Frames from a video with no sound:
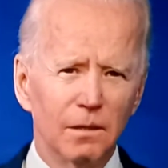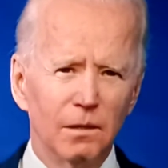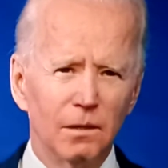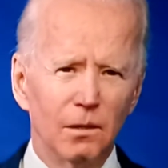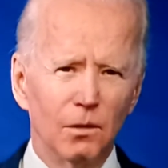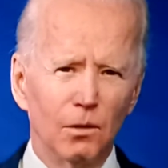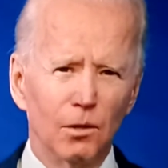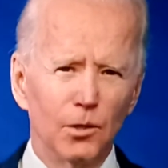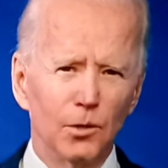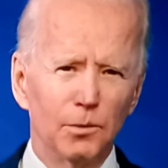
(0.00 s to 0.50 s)

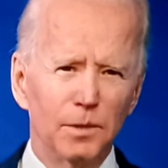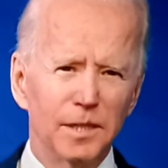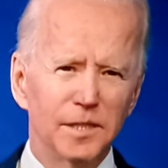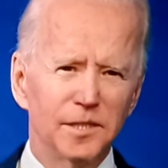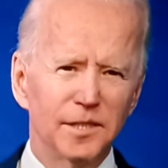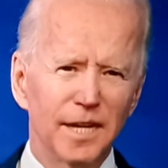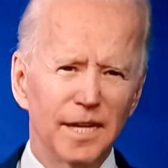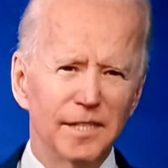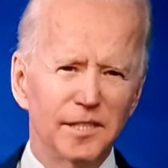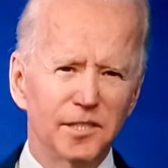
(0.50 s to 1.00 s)
whether we
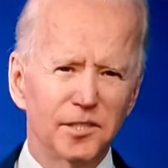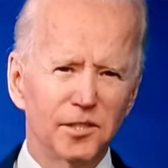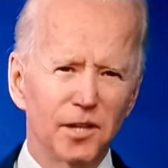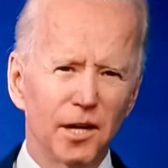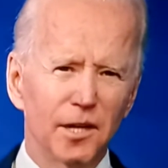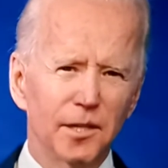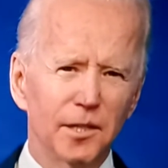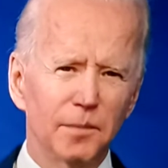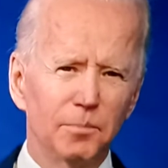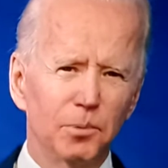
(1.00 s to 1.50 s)
stay
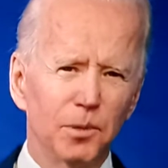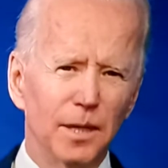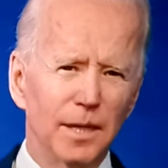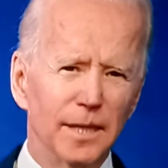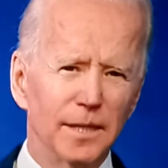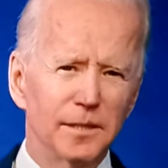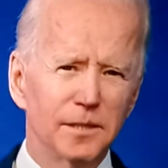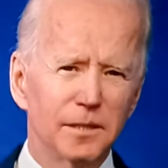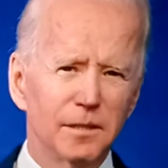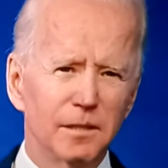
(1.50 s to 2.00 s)
stuck in a
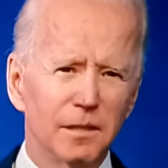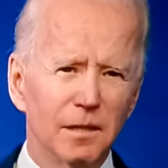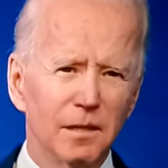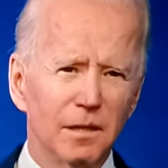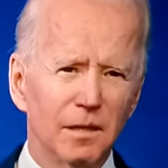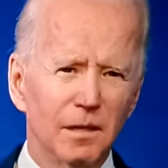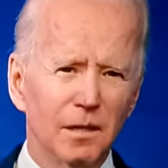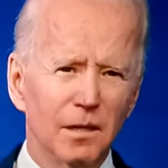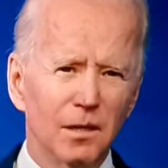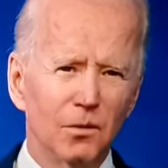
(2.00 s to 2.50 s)
place
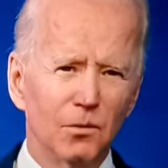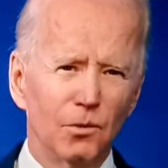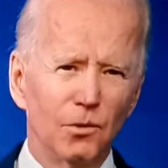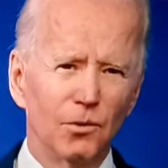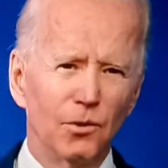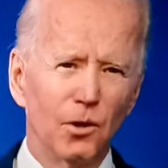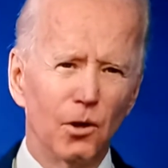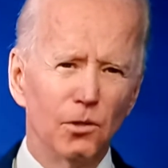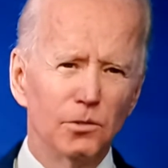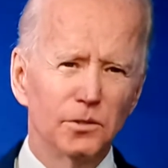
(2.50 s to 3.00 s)
where
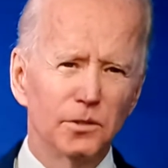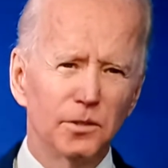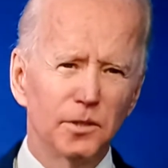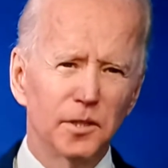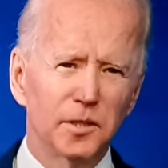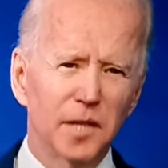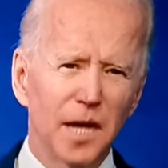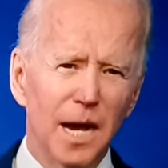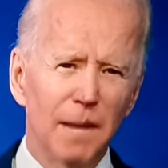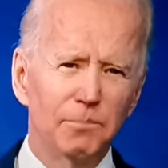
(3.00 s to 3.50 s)
those at the
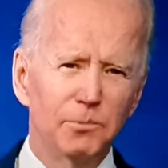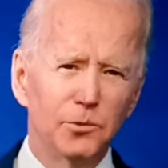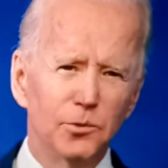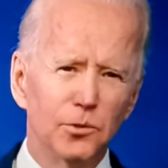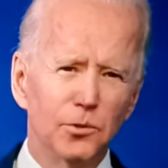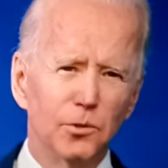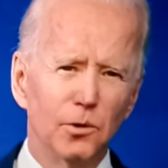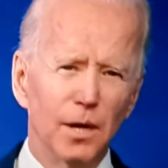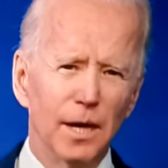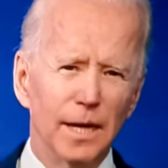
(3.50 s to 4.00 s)
top do
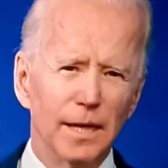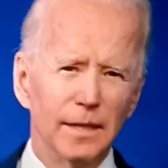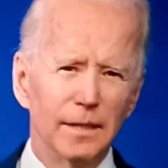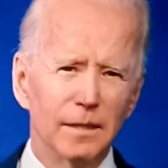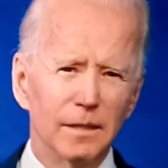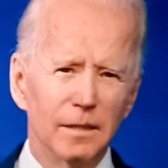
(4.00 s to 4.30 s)
great,